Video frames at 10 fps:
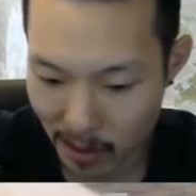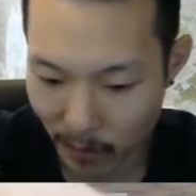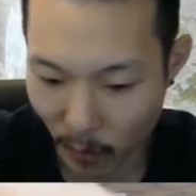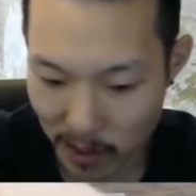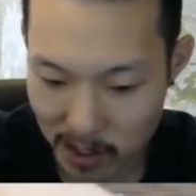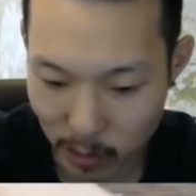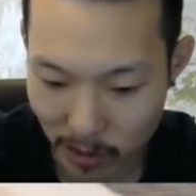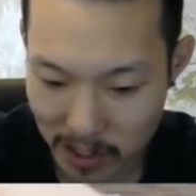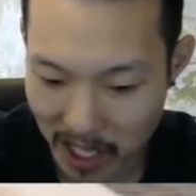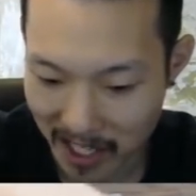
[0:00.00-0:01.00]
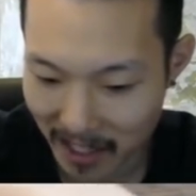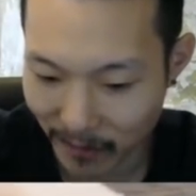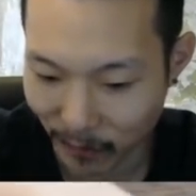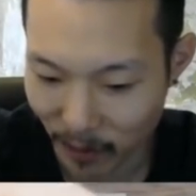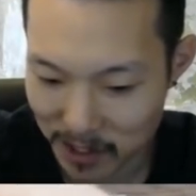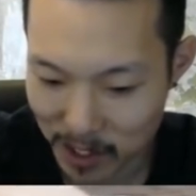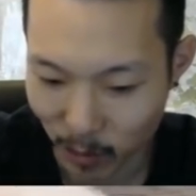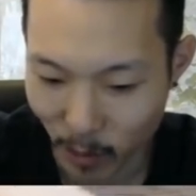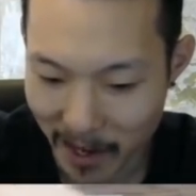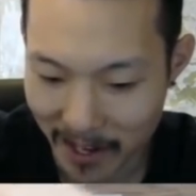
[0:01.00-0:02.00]
First ticket, first
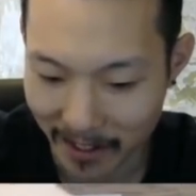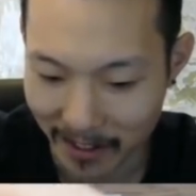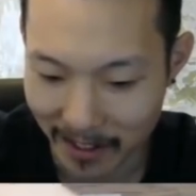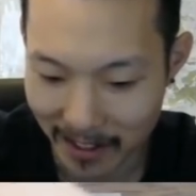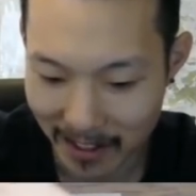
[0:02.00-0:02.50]
win.